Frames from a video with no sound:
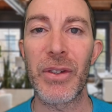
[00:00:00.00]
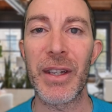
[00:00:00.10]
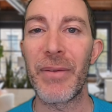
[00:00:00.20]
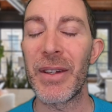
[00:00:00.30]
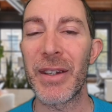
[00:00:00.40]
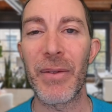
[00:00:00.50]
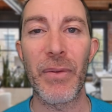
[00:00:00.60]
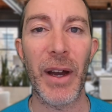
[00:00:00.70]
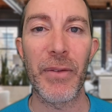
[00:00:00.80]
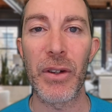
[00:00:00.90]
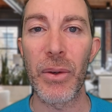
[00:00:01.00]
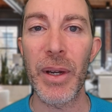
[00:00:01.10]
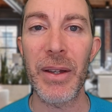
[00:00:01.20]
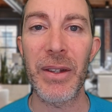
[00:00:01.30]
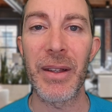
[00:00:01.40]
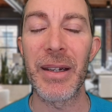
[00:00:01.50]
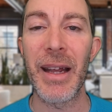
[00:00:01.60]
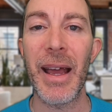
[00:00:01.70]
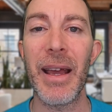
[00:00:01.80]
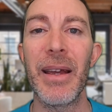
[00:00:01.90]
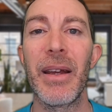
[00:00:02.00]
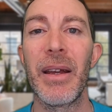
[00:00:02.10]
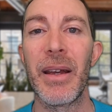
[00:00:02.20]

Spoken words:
is 70, 75 degrees in the day.